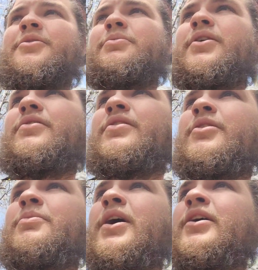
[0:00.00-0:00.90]
But
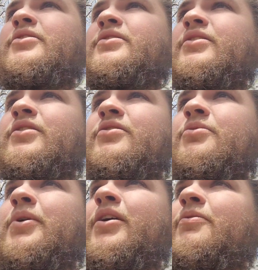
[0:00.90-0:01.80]
10 miles takes us
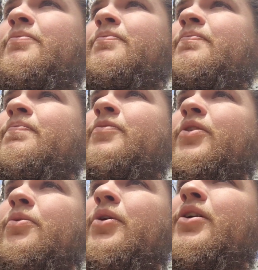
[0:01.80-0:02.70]
about mm,
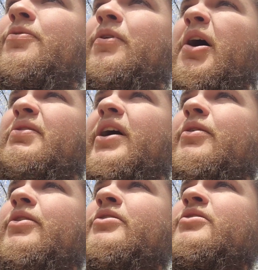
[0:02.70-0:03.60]
three to five
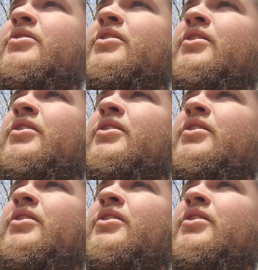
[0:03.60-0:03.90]
hours.